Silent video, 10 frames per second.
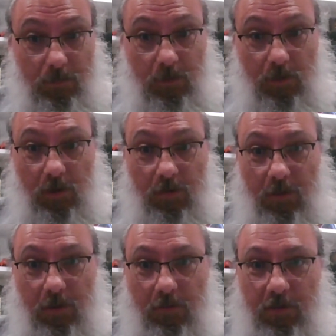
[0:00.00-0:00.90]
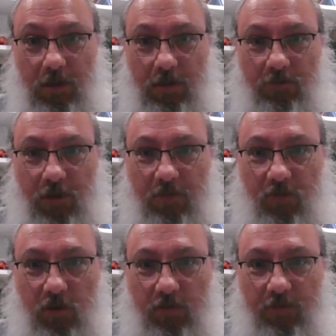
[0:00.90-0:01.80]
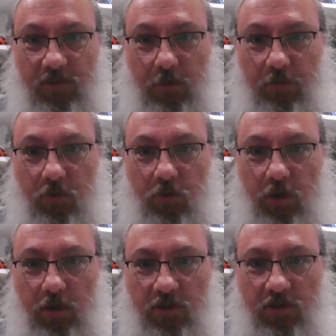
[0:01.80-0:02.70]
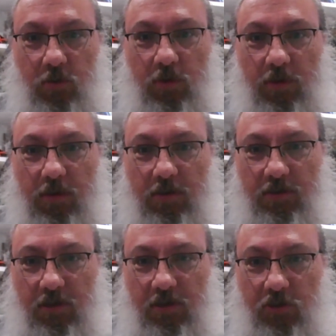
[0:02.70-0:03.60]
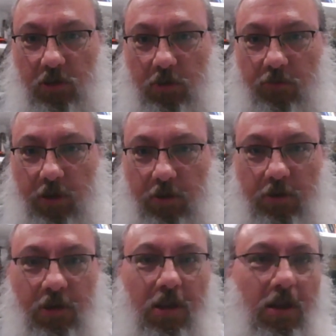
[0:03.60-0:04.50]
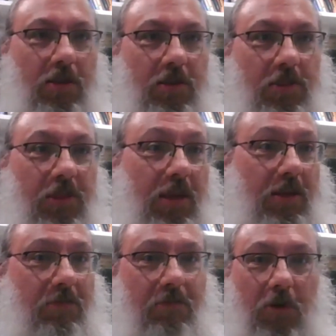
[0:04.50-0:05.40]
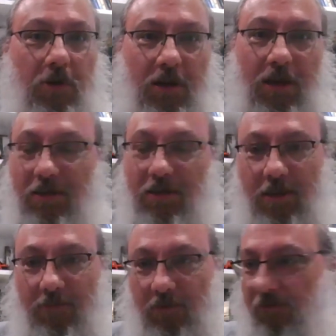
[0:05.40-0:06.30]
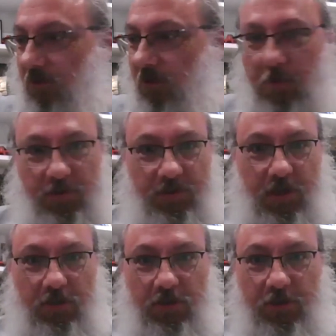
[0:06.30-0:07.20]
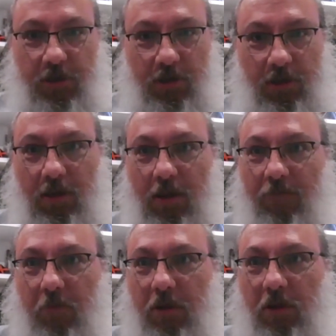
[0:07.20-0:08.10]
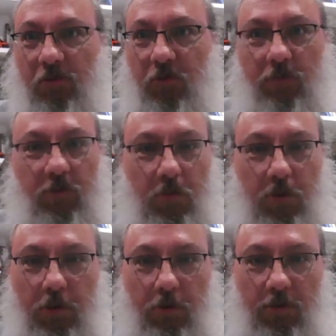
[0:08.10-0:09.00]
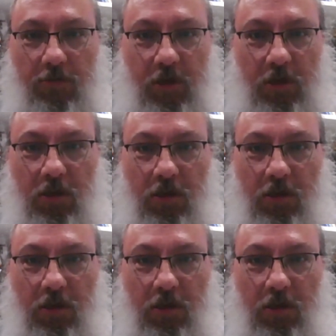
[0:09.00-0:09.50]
All right. Well, I would like, right before I stop recording, just so it is actually on record, to thank Mark and David for their presentation tonight, and everybody else for giving part of their evening.